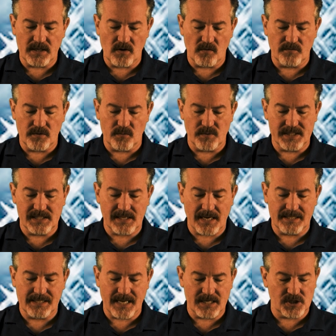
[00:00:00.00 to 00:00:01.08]
over the
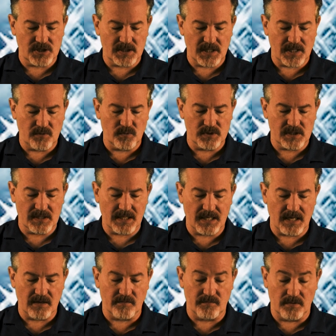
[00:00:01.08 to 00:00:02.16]
recitation he was to
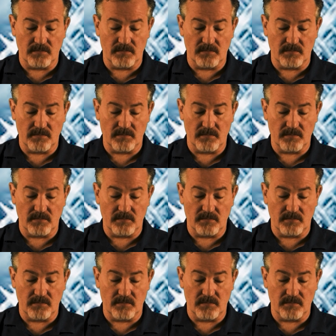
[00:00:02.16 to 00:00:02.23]
give,